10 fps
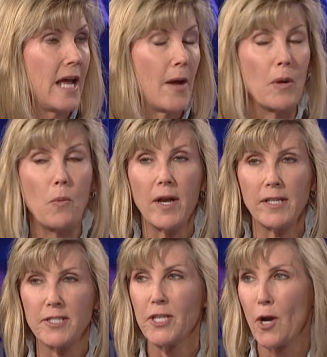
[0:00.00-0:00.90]
And we
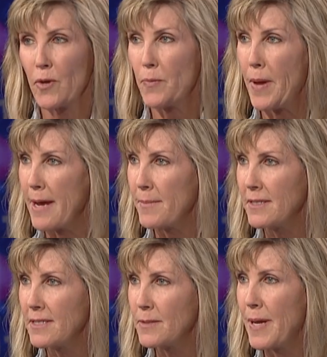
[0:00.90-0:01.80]
wanted to start with
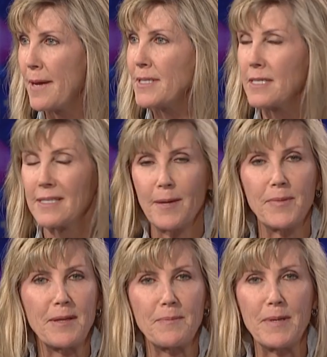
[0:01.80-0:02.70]
payments. Payments is
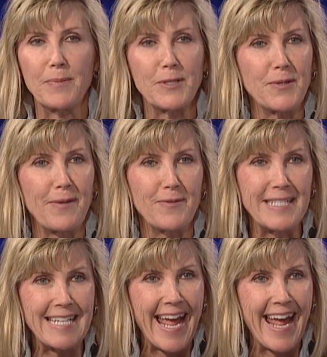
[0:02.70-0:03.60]
something that people do every
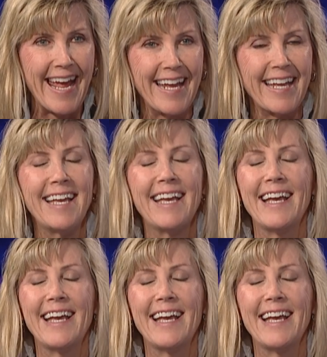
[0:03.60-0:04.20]
day.